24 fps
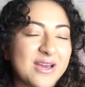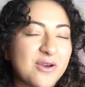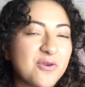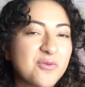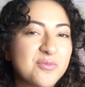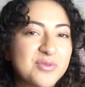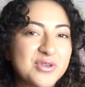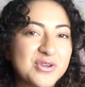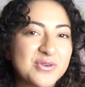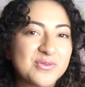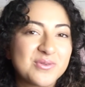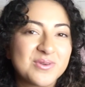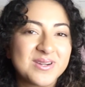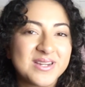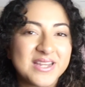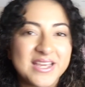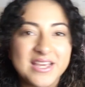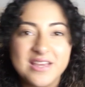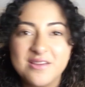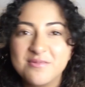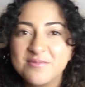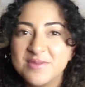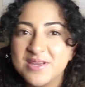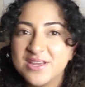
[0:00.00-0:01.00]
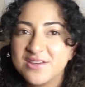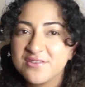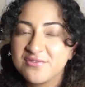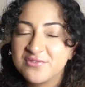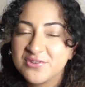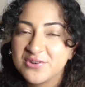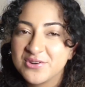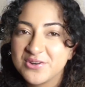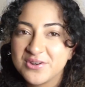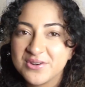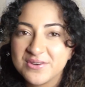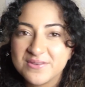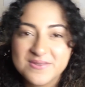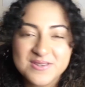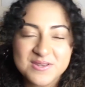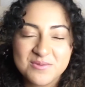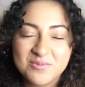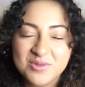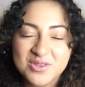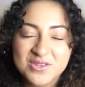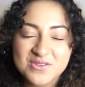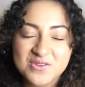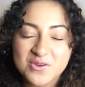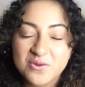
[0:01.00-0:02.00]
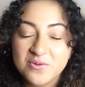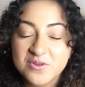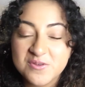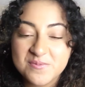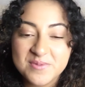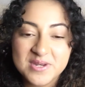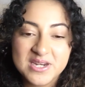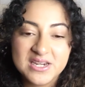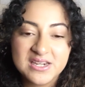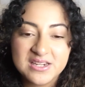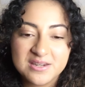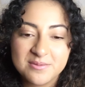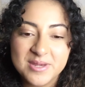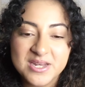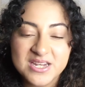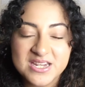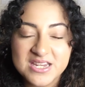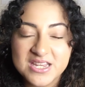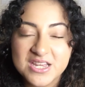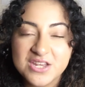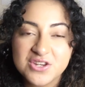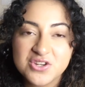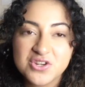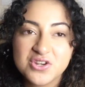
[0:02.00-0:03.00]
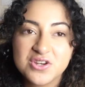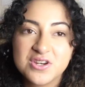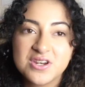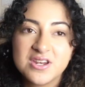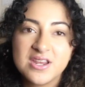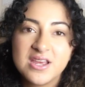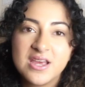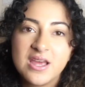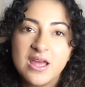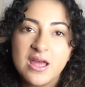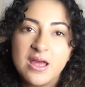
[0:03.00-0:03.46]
I hope you don't hate me if you're someone that's always been into meditation,